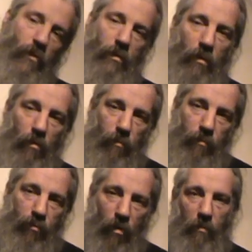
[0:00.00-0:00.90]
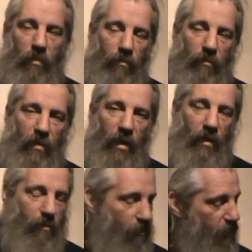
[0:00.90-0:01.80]
So I'll prime it with that,
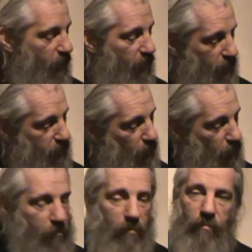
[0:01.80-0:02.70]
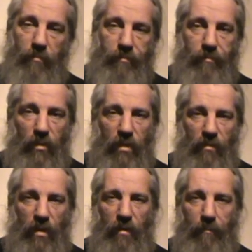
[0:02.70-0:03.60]
and I think next time to give
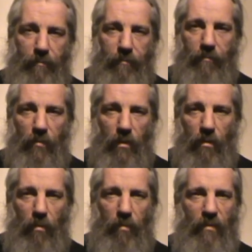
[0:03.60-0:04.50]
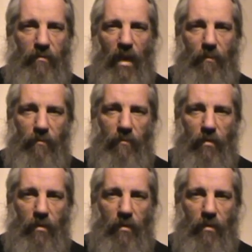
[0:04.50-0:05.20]
it that a bit of depth